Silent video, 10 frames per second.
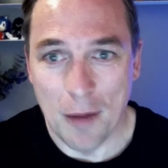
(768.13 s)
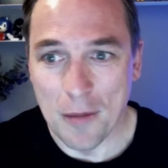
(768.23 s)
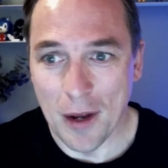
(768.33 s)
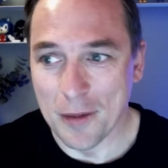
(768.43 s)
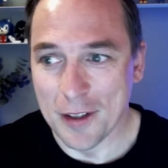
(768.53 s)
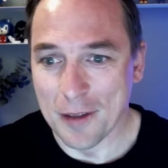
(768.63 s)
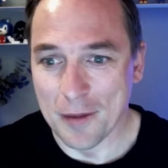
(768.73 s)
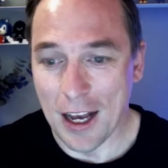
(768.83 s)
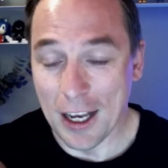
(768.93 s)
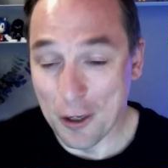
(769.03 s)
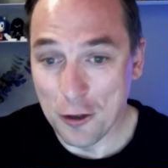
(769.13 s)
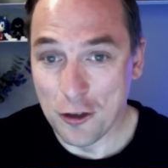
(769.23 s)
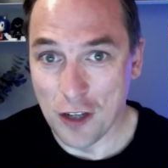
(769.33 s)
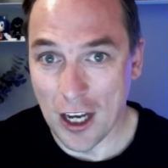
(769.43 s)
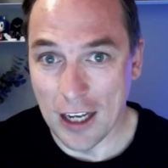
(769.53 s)
I could
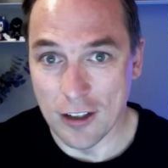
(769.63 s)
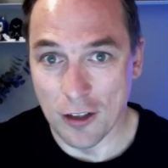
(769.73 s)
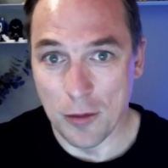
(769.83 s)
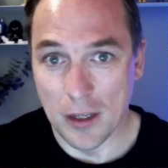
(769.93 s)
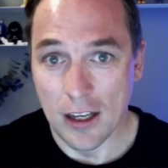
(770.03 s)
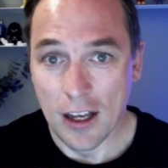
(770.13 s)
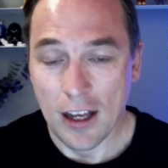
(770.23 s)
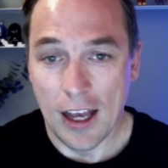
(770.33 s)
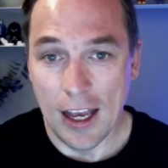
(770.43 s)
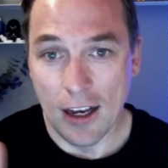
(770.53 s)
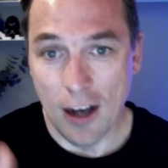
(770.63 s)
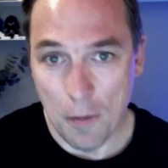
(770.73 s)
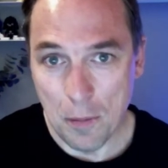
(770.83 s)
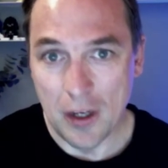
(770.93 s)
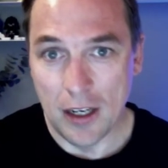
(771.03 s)
change it to be a
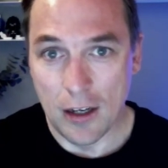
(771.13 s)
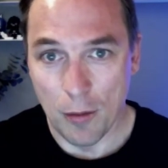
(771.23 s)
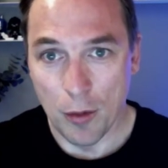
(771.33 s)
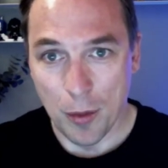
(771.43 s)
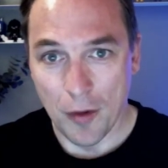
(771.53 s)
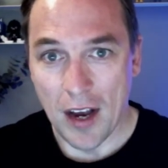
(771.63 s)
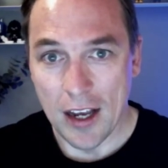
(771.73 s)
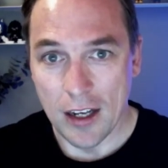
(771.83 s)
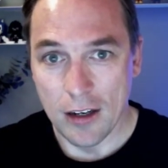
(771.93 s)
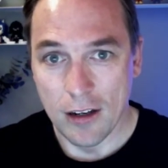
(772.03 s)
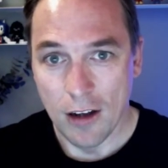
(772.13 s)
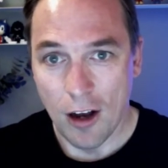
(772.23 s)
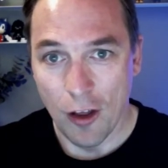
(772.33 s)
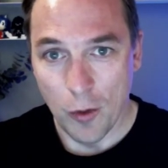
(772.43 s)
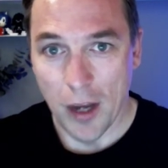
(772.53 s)
company number provided
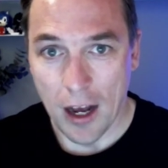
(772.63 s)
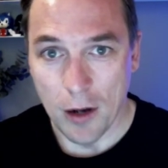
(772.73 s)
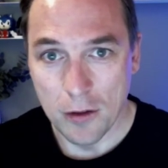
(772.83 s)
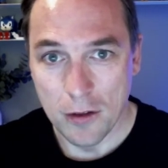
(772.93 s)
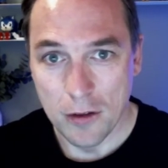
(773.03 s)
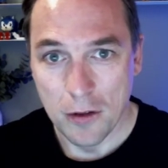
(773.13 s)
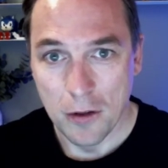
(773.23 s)
on the way out,